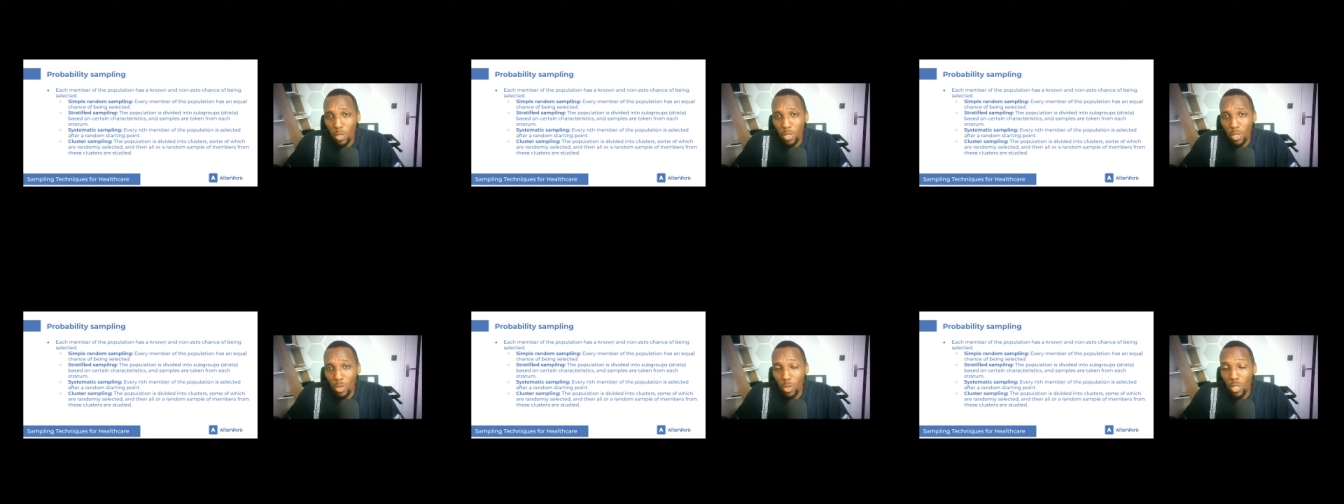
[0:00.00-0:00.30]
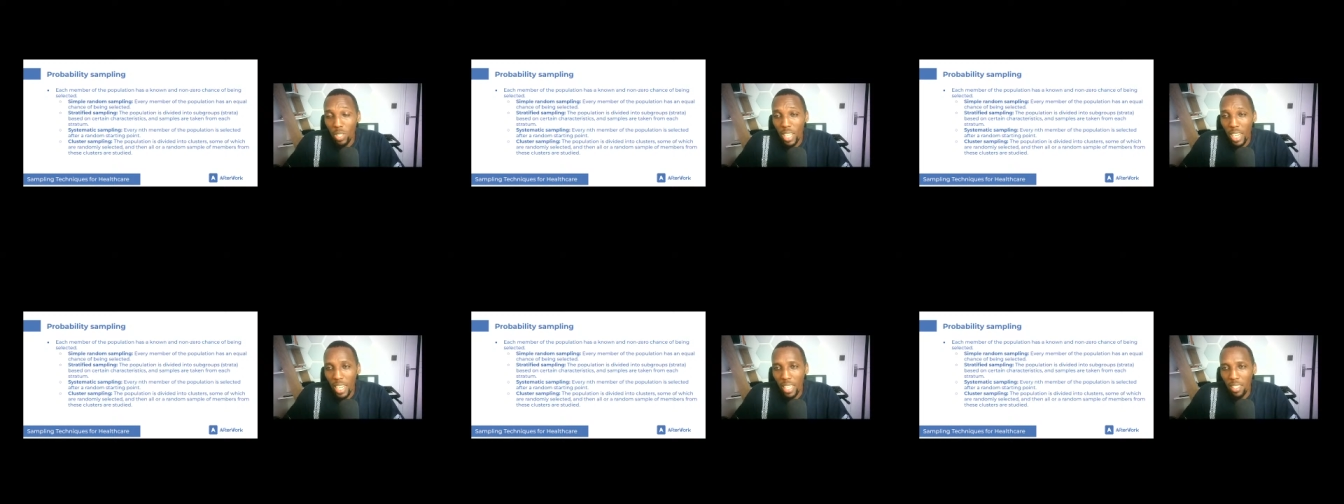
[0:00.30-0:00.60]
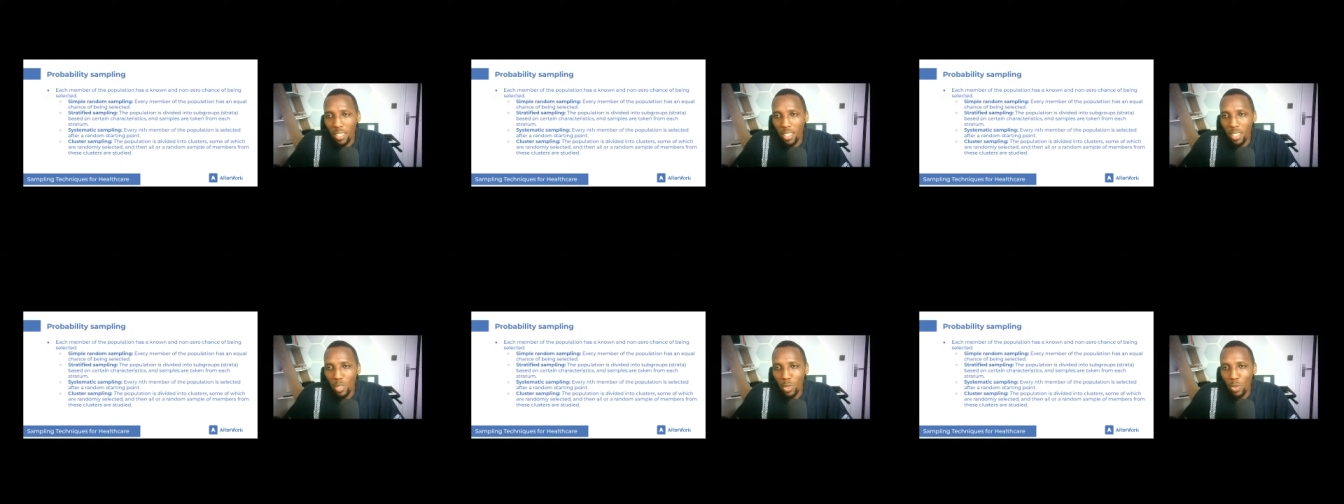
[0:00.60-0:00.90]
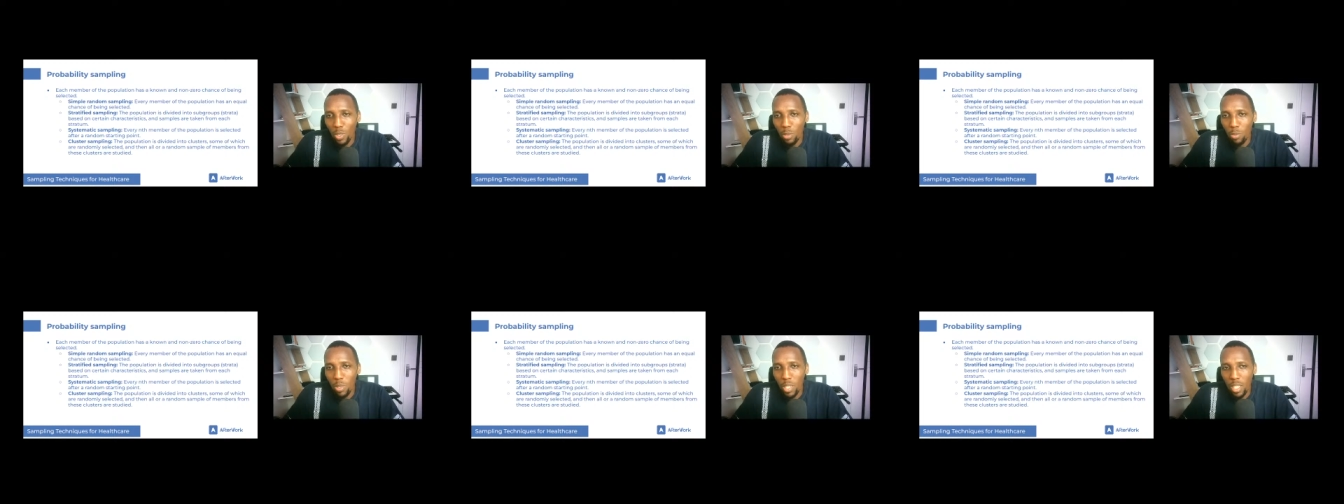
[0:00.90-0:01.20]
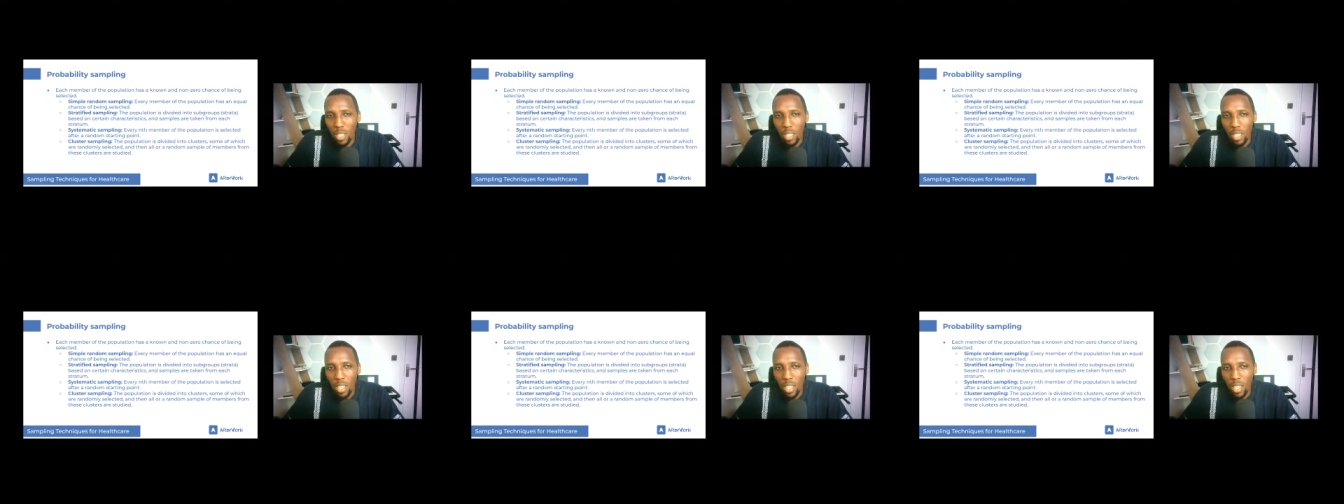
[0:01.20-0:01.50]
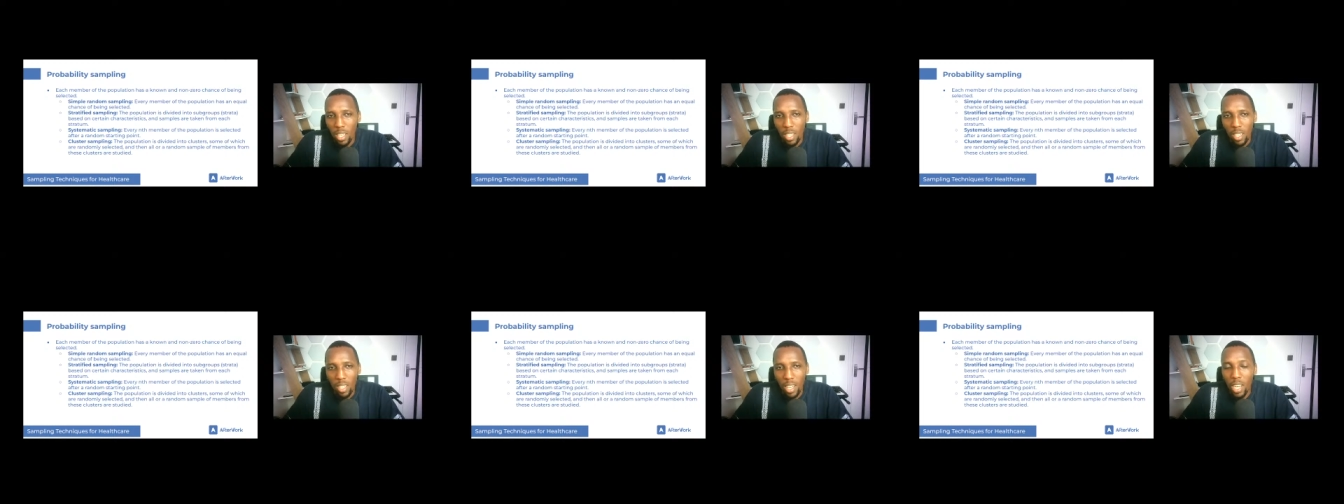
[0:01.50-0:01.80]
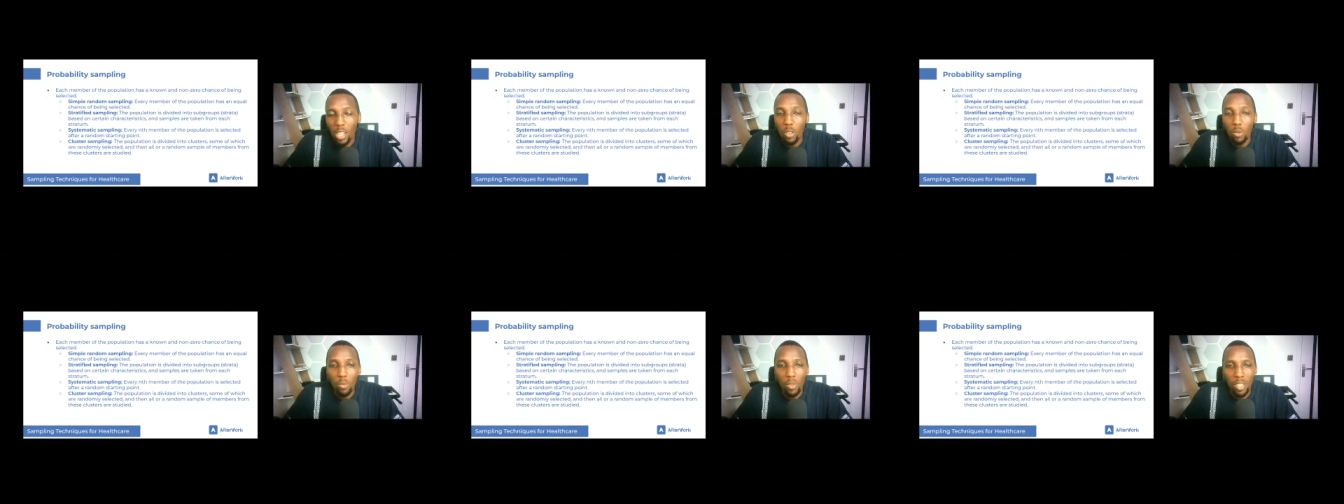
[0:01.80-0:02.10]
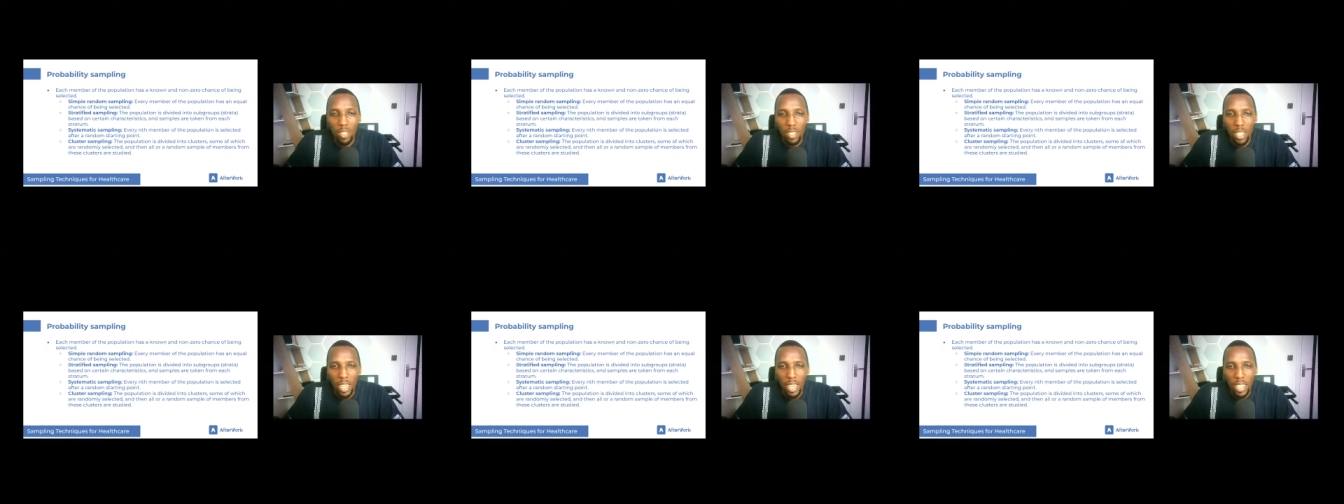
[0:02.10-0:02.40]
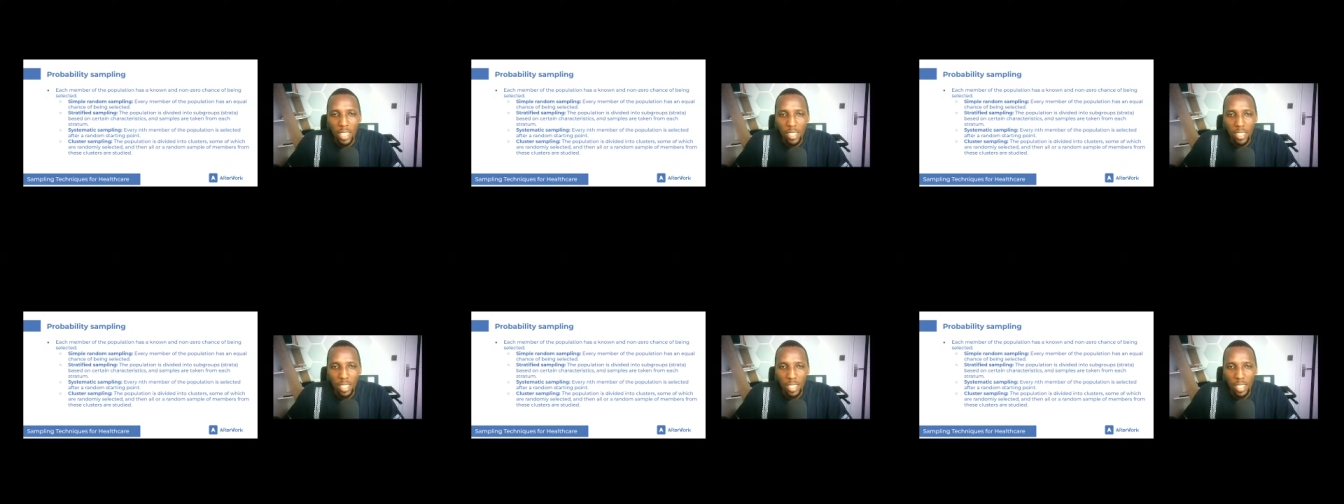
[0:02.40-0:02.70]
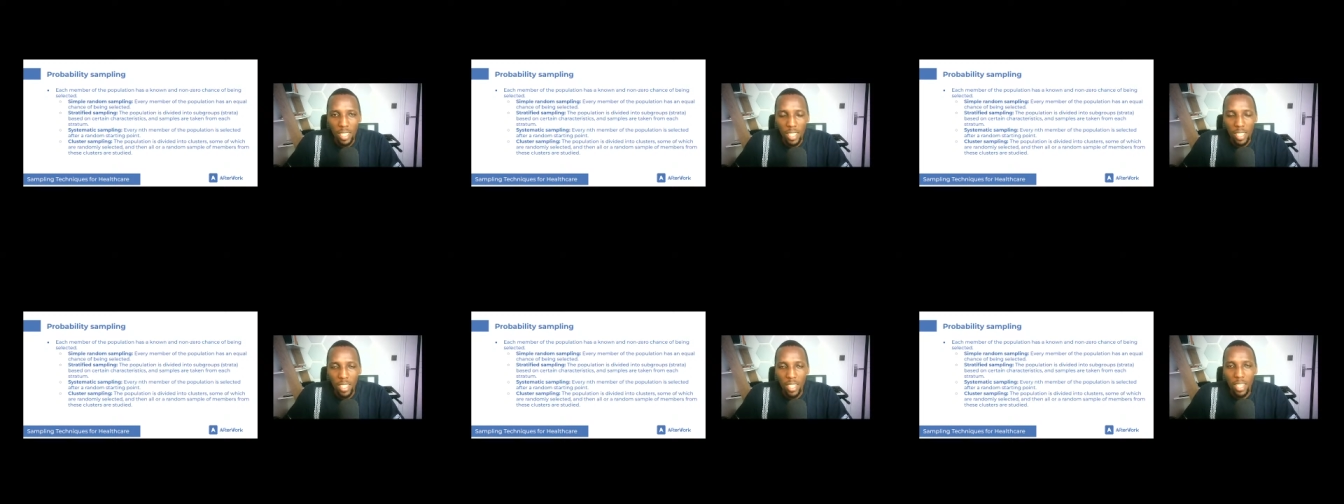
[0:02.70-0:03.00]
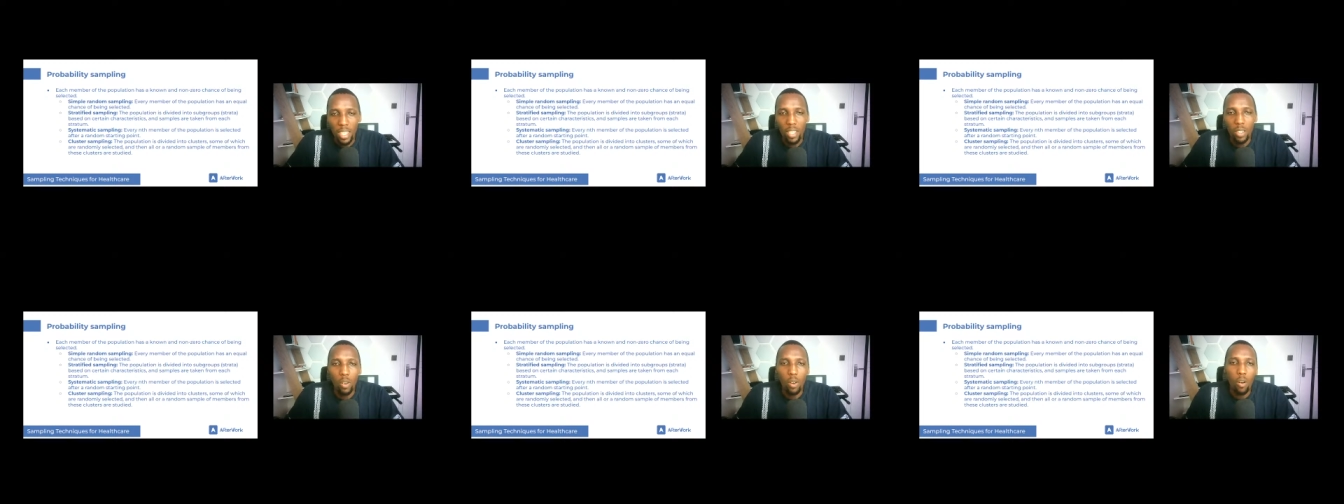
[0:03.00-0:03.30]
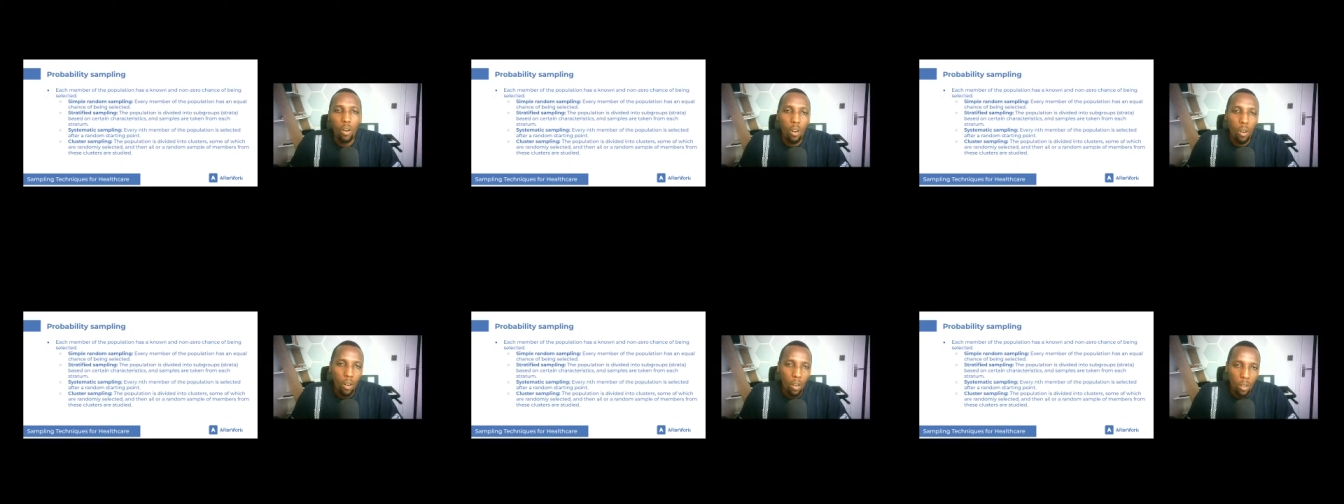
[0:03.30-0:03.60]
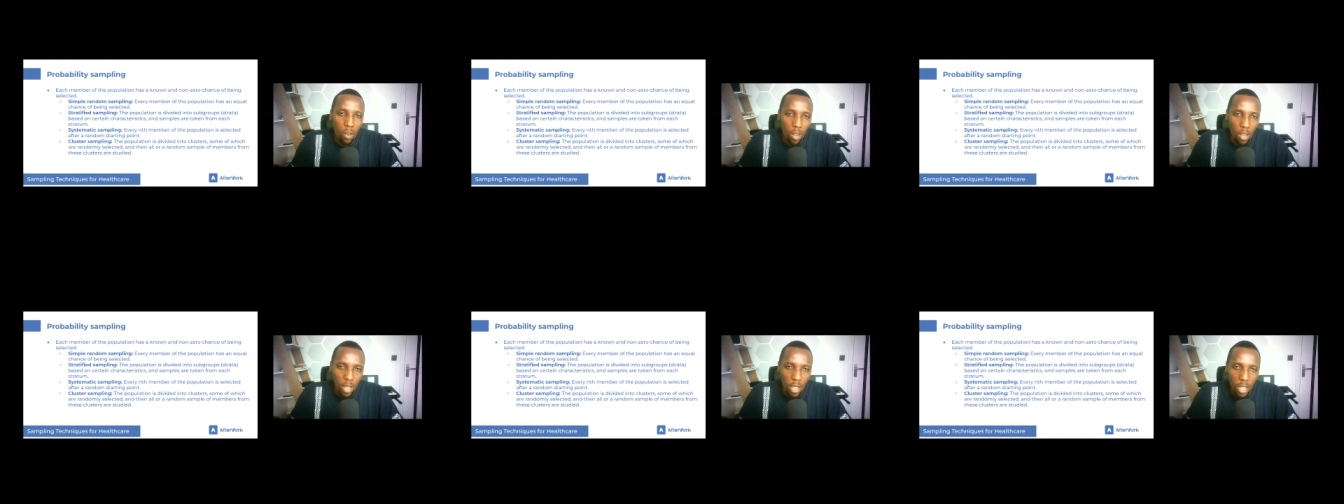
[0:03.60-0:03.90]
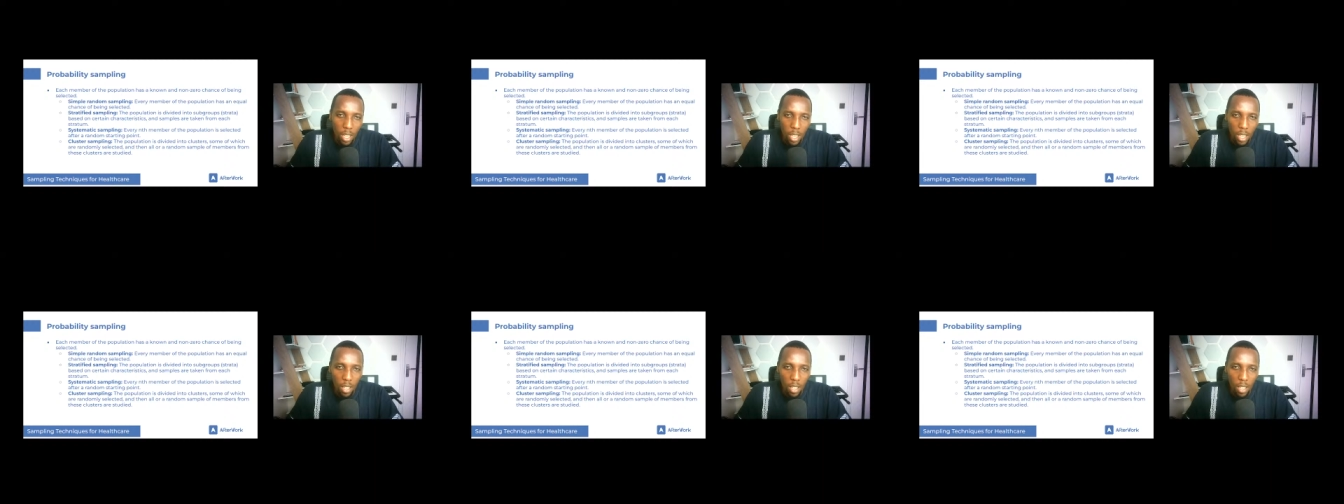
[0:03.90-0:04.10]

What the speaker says: Those clusters would be randomly selected, and then a